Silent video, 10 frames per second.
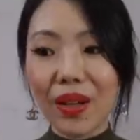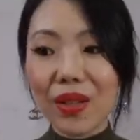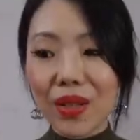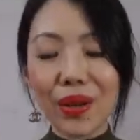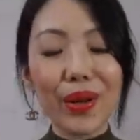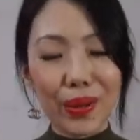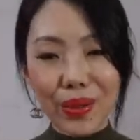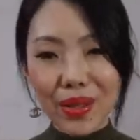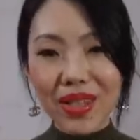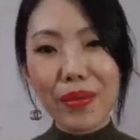I also
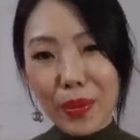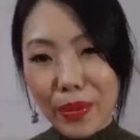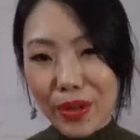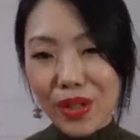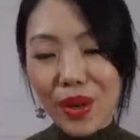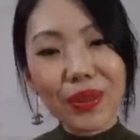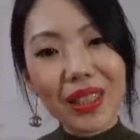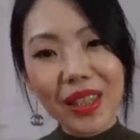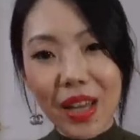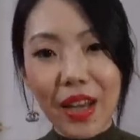host
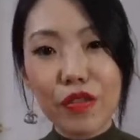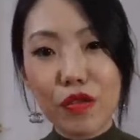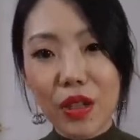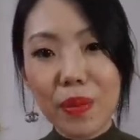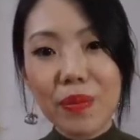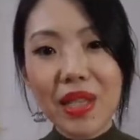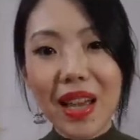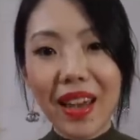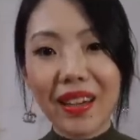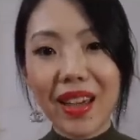members-only live streams,
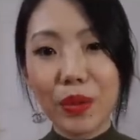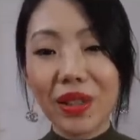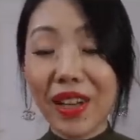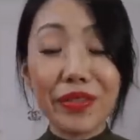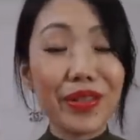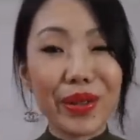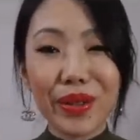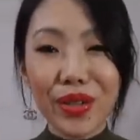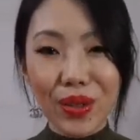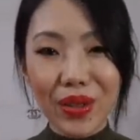and I would love for you
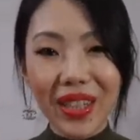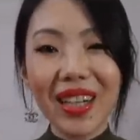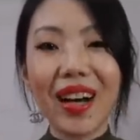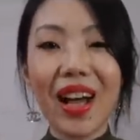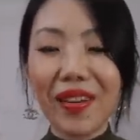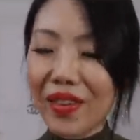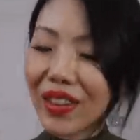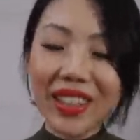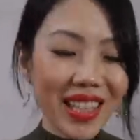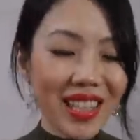to join. I'll have all
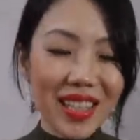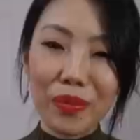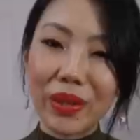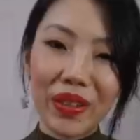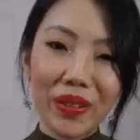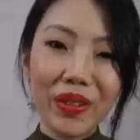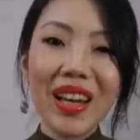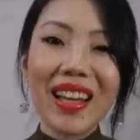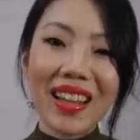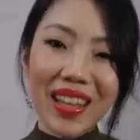the links down below.
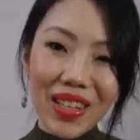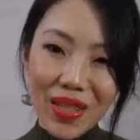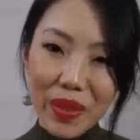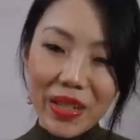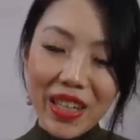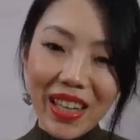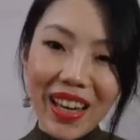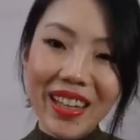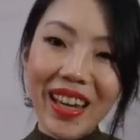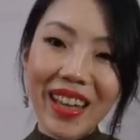Thank you so much
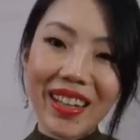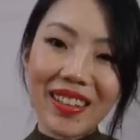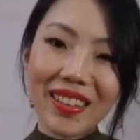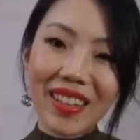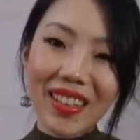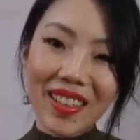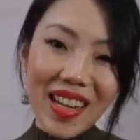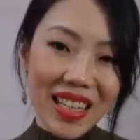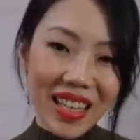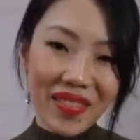again, and I'll talk to you
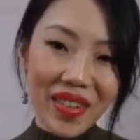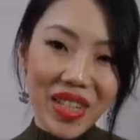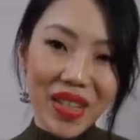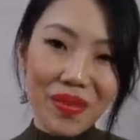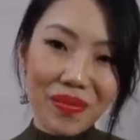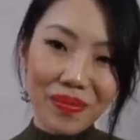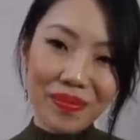guys again very soon.